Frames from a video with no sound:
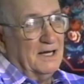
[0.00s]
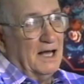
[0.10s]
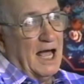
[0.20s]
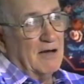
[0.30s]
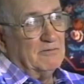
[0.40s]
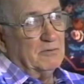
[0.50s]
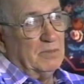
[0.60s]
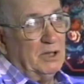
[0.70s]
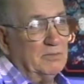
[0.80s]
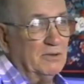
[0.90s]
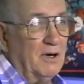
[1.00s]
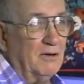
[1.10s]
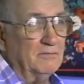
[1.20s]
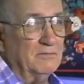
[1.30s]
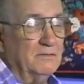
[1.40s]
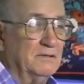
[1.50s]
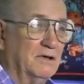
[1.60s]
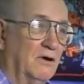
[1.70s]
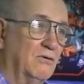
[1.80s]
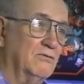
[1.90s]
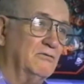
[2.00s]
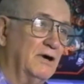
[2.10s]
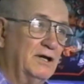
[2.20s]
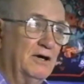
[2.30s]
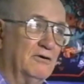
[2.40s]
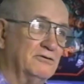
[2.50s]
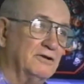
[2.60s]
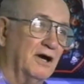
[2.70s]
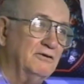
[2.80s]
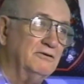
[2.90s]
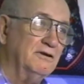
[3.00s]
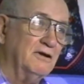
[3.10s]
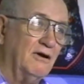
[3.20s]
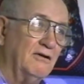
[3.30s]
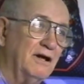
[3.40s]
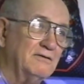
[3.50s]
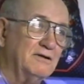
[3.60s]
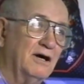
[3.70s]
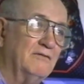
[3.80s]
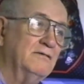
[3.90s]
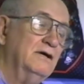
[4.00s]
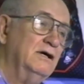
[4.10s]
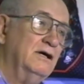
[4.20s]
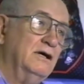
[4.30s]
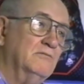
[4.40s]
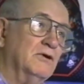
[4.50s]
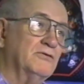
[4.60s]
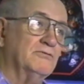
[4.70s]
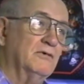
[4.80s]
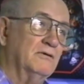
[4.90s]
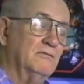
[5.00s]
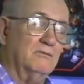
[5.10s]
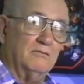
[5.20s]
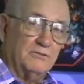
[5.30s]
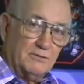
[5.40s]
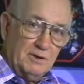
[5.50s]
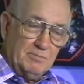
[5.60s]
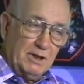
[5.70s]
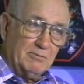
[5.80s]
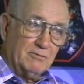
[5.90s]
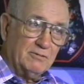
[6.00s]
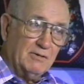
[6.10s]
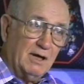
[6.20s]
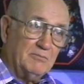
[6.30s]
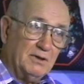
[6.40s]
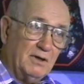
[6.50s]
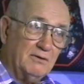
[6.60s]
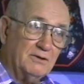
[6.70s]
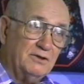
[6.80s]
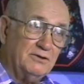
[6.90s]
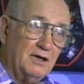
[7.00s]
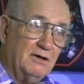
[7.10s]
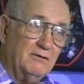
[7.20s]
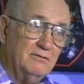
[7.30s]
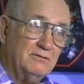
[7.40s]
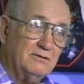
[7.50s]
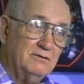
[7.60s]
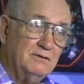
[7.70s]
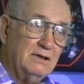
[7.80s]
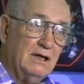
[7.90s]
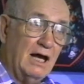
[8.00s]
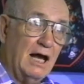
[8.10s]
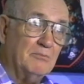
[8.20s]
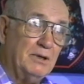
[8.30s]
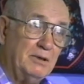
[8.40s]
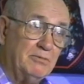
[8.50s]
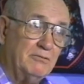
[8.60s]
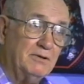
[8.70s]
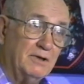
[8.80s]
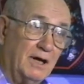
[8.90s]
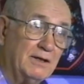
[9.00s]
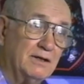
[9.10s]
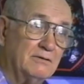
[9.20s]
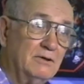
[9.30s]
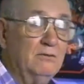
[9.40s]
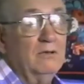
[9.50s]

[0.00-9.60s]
half the people on the whole radio station and all that stuff. But th uh, three people would go out and put on these shows. So which? And people would like it too.